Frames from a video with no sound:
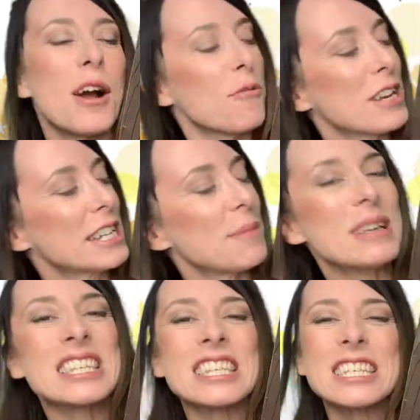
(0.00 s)
are reading
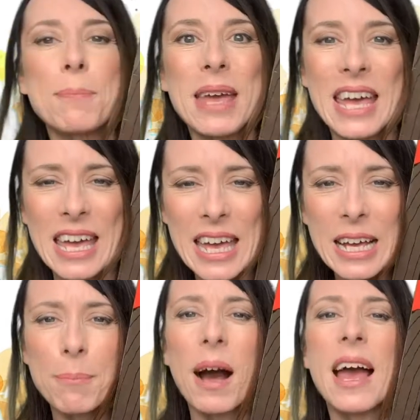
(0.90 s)
Mr.
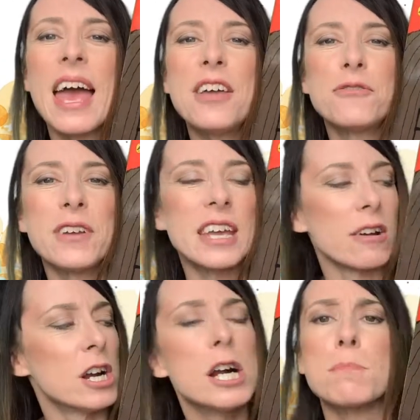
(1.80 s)
Big by Ed Vere.